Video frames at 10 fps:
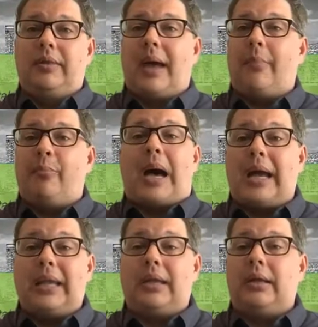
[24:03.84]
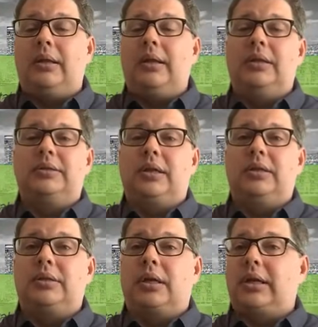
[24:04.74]
that buy-in is
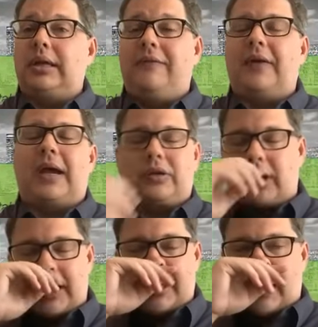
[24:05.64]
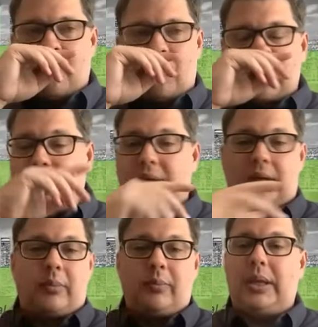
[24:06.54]
a key factor. I worked with a
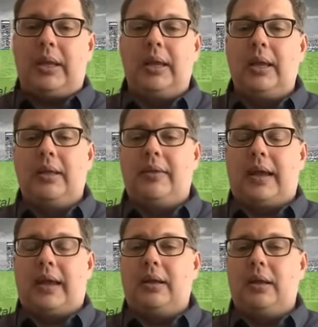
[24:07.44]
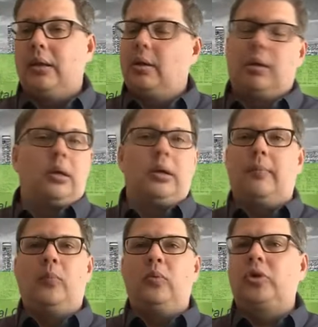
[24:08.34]
company
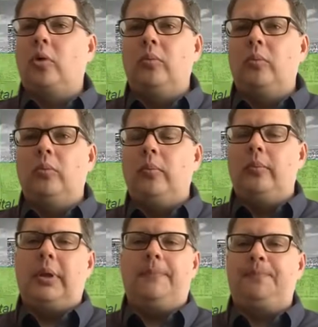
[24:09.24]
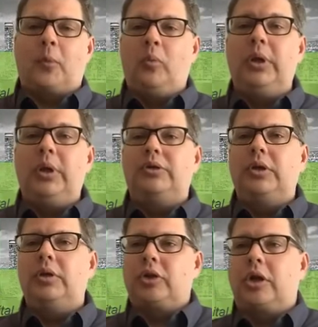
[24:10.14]
so we used to
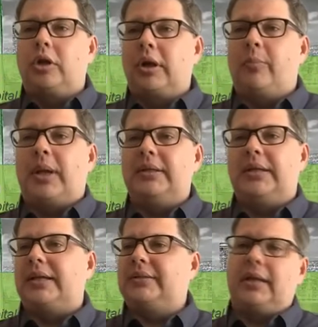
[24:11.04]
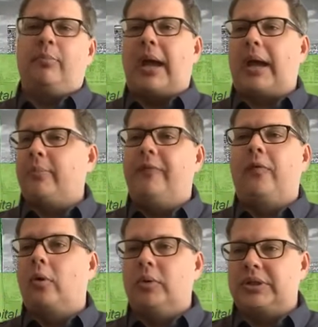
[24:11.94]
do security pen testing back
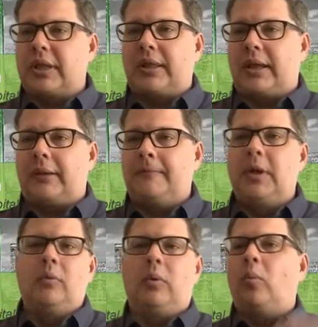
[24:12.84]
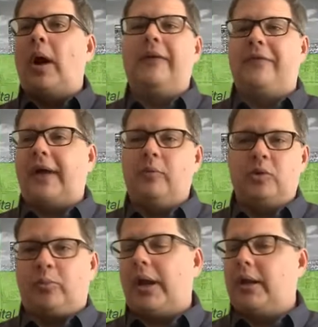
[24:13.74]
before it was a thing, when Wi-Fi was
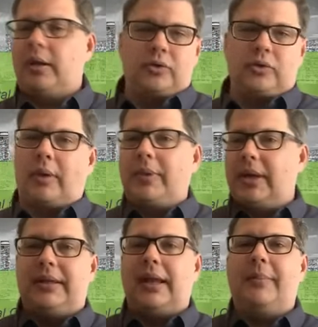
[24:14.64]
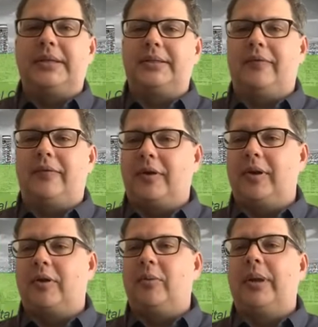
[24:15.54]
brand new. So I'm going to date myself here a
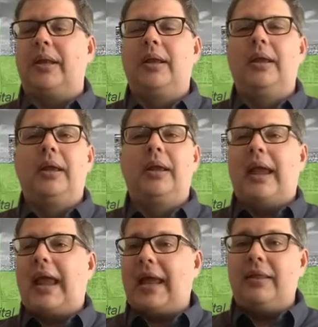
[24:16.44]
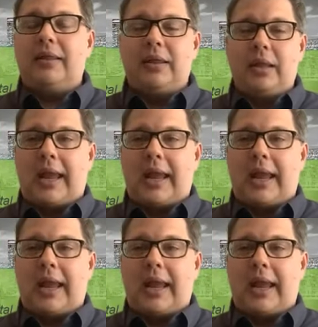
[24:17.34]
little bit. And